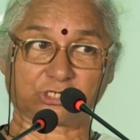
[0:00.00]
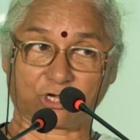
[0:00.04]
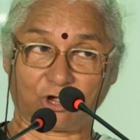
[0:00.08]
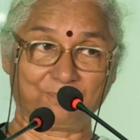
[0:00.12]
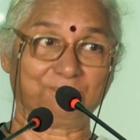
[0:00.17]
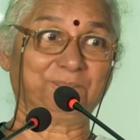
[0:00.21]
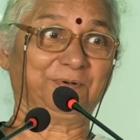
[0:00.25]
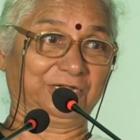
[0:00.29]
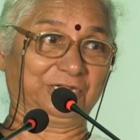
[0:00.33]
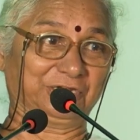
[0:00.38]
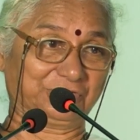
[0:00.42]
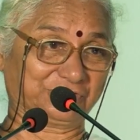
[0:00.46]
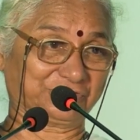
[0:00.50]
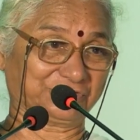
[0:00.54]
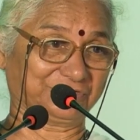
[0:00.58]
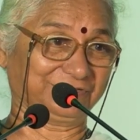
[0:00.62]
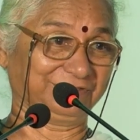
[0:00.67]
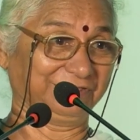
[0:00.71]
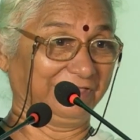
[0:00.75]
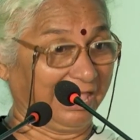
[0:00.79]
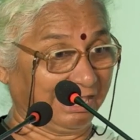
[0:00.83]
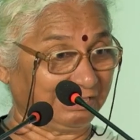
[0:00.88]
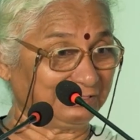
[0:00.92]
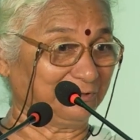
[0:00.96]

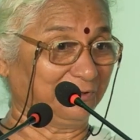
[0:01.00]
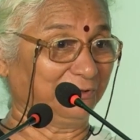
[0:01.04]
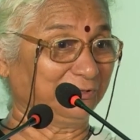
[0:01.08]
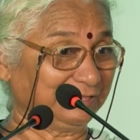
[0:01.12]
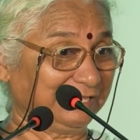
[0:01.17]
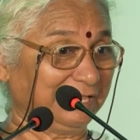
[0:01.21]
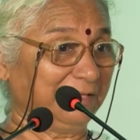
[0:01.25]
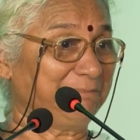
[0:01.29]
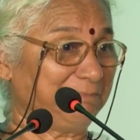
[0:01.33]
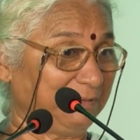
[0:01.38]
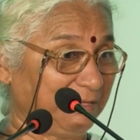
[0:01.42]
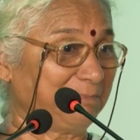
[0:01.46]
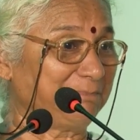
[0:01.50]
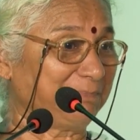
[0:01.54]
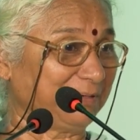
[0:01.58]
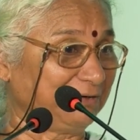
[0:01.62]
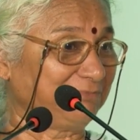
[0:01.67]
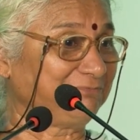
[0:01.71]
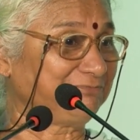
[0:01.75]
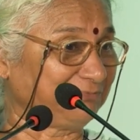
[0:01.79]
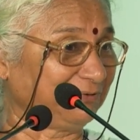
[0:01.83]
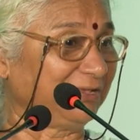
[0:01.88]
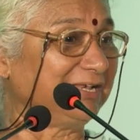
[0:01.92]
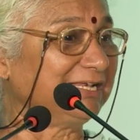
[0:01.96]
competition. Then only
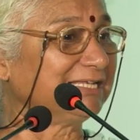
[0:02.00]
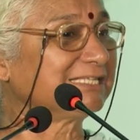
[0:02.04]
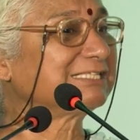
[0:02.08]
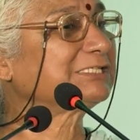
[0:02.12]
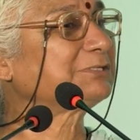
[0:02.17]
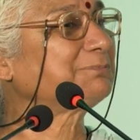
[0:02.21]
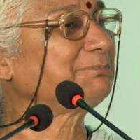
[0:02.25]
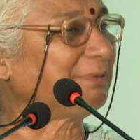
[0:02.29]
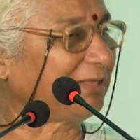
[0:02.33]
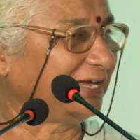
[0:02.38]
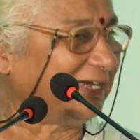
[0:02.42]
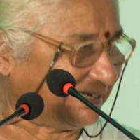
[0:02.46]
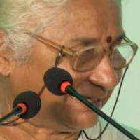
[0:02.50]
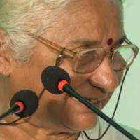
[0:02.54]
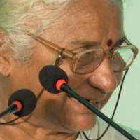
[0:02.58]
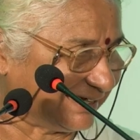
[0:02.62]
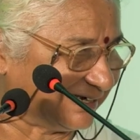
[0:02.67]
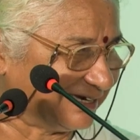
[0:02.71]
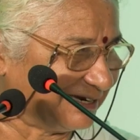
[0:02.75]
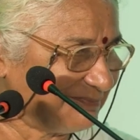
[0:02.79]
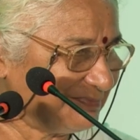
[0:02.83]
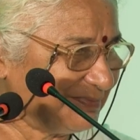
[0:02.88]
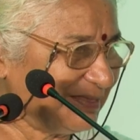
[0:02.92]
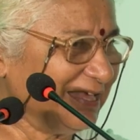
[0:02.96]
people feel
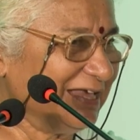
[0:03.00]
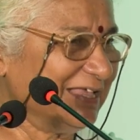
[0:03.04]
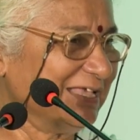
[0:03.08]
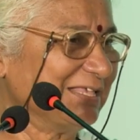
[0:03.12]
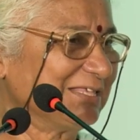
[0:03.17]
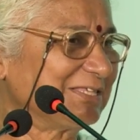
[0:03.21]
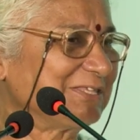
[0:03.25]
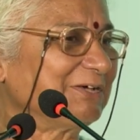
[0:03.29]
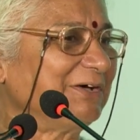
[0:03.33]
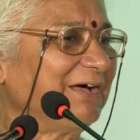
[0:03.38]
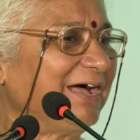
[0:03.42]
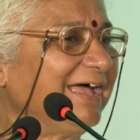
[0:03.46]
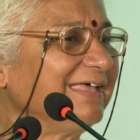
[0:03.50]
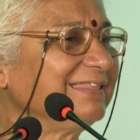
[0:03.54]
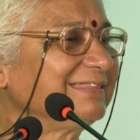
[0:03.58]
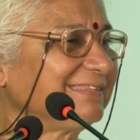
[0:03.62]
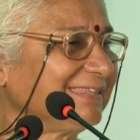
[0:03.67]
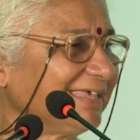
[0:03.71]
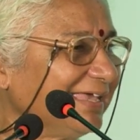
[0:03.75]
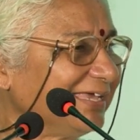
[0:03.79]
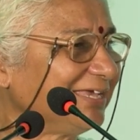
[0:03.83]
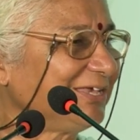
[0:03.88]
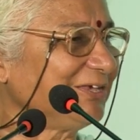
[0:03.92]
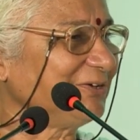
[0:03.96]
spirited. So I
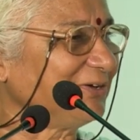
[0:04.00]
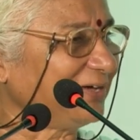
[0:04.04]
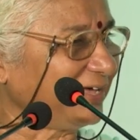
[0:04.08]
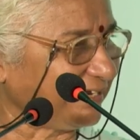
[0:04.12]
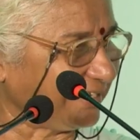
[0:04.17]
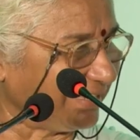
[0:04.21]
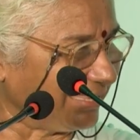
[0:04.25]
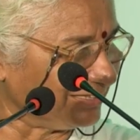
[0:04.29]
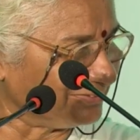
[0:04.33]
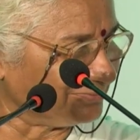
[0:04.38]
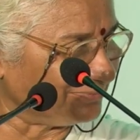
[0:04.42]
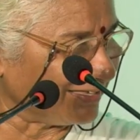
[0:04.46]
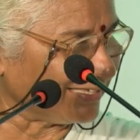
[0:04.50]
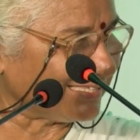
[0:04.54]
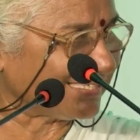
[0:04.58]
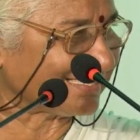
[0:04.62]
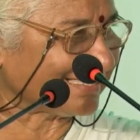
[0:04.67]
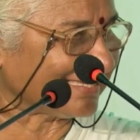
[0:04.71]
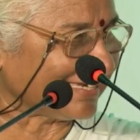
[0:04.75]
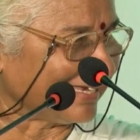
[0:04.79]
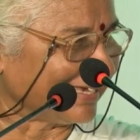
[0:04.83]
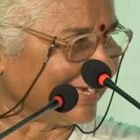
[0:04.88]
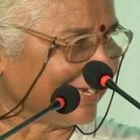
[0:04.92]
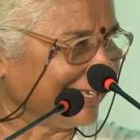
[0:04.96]
think you are
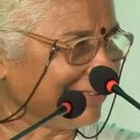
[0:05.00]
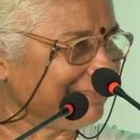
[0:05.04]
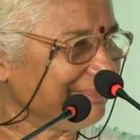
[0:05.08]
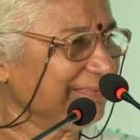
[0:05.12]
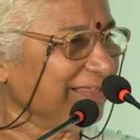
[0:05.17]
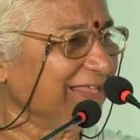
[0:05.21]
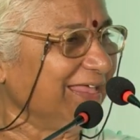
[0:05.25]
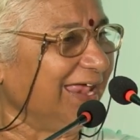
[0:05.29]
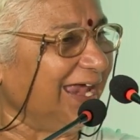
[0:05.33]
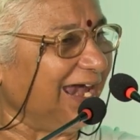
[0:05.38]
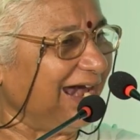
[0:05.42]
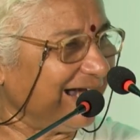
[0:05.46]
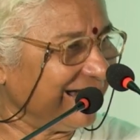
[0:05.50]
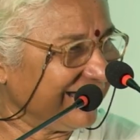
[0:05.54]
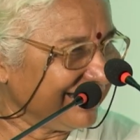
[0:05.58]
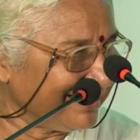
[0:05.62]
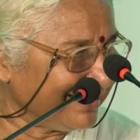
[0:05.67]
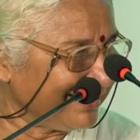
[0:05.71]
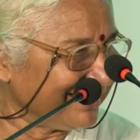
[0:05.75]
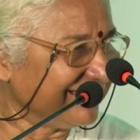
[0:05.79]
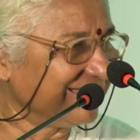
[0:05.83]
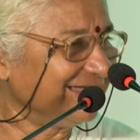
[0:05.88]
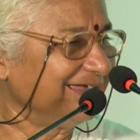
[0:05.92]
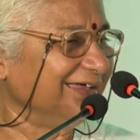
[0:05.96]
investing
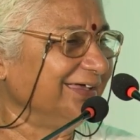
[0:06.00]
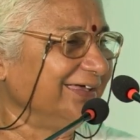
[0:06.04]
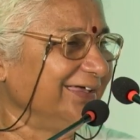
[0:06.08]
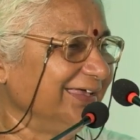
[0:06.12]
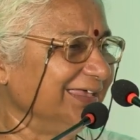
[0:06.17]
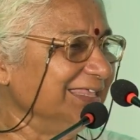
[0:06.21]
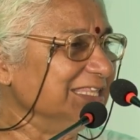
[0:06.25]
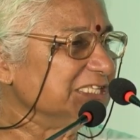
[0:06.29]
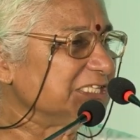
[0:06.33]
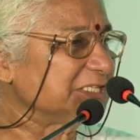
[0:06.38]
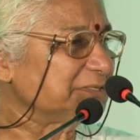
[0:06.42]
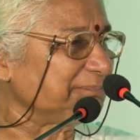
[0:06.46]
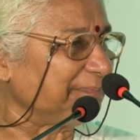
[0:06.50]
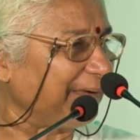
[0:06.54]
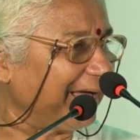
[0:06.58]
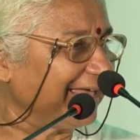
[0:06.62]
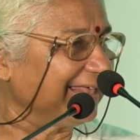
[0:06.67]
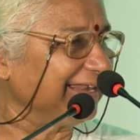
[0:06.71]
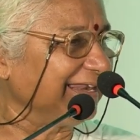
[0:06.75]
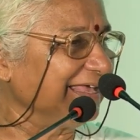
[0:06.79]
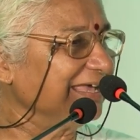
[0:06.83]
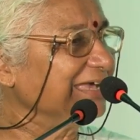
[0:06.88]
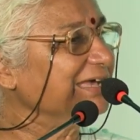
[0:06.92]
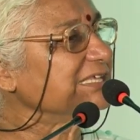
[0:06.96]
and
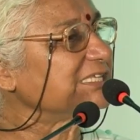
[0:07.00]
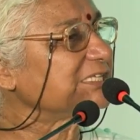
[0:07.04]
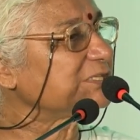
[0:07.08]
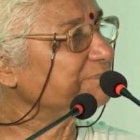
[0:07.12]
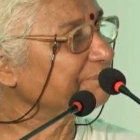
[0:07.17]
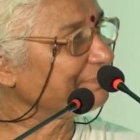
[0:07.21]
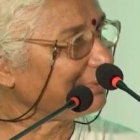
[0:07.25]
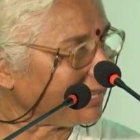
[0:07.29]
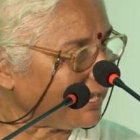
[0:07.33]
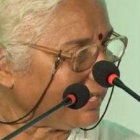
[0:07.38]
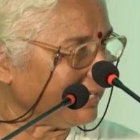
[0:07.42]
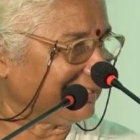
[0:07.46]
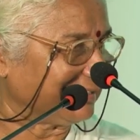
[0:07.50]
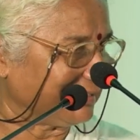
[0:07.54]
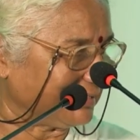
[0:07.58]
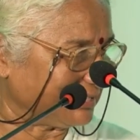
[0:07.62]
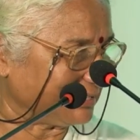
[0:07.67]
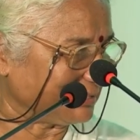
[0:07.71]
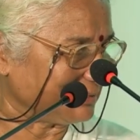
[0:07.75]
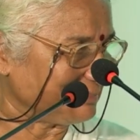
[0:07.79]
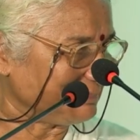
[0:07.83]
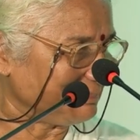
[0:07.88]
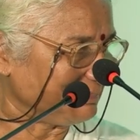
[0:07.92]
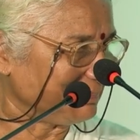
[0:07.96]
inspiring a
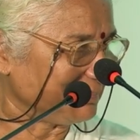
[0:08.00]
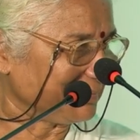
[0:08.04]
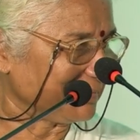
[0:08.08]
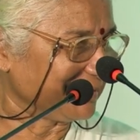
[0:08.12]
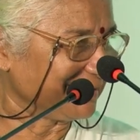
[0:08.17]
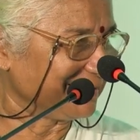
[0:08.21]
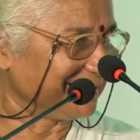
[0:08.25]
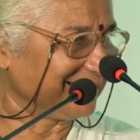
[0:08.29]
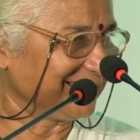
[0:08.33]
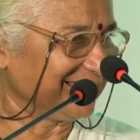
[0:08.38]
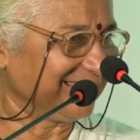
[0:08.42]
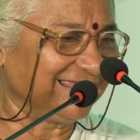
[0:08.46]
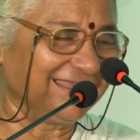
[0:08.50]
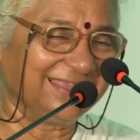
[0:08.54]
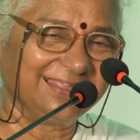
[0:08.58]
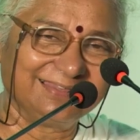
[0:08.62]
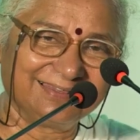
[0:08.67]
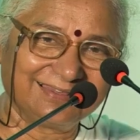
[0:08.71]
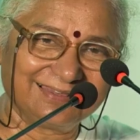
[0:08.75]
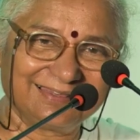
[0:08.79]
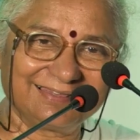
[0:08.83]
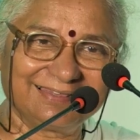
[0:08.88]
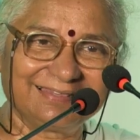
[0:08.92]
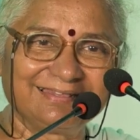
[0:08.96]
spirit
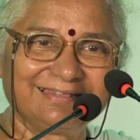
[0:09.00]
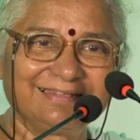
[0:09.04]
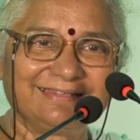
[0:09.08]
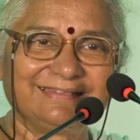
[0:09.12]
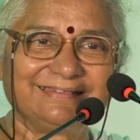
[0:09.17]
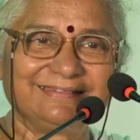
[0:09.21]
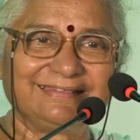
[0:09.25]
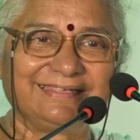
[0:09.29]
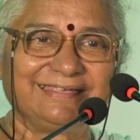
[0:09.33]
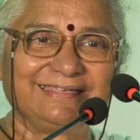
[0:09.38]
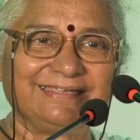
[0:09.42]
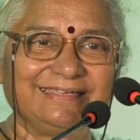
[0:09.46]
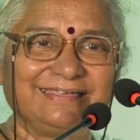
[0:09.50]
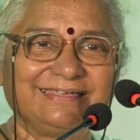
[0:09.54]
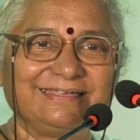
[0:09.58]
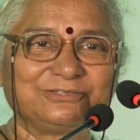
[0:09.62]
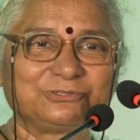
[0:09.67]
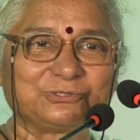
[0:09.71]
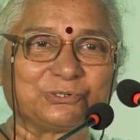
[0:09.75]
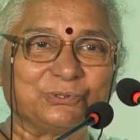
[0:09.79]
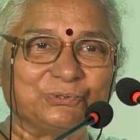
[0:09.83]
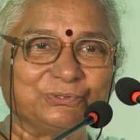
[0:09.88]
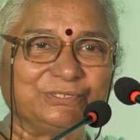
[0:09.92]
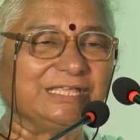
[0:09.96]
in
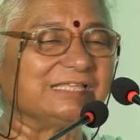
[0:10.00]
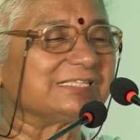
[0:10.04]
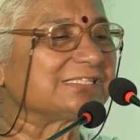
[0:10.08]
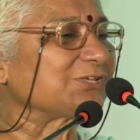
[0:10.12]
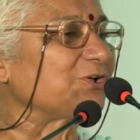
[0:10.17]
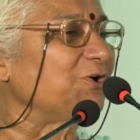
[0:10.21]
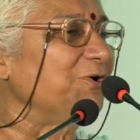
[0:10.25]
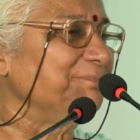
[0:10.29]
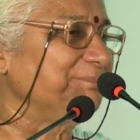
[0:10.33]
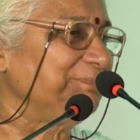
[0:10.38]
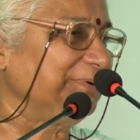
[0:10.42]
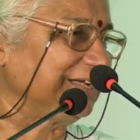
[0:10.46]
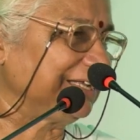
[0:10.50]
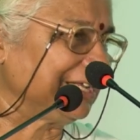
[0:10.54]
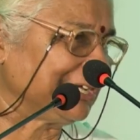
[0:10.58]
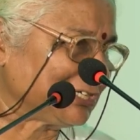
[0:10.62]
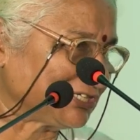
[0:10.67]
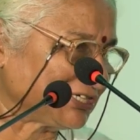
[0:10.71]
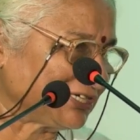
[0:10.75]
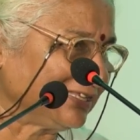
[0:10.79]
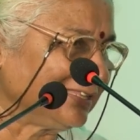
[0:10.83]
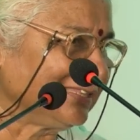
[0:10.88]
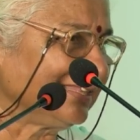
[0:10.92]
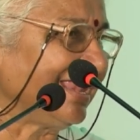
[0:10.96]
through this
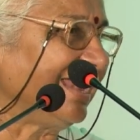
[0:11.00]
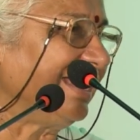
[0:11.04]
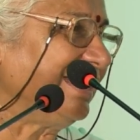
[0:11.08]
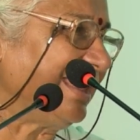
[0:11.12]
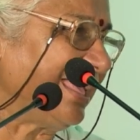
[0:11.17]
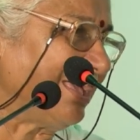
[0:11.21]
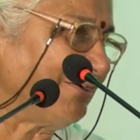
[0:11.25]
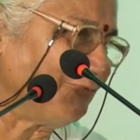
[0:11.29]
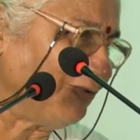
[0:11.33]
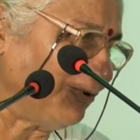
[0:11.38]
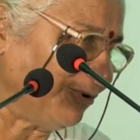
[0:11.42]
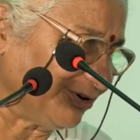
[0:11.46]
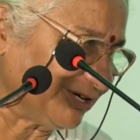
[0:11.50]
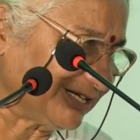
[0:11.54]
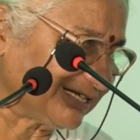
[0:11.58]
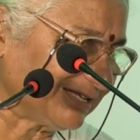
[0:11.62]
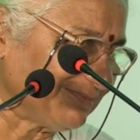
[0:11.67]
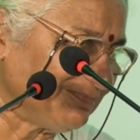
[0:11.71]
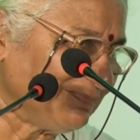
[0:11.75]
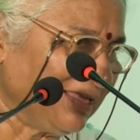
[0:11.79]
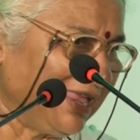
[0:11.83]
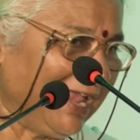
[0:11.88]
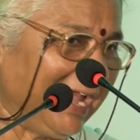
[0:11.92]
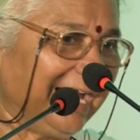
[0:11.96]
competition and awards.
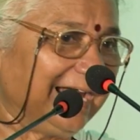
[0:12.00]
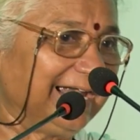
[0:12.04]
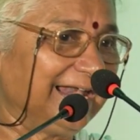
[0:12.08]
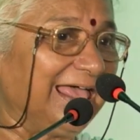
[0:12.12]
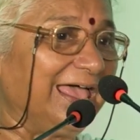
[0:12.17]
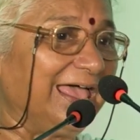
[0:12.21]
And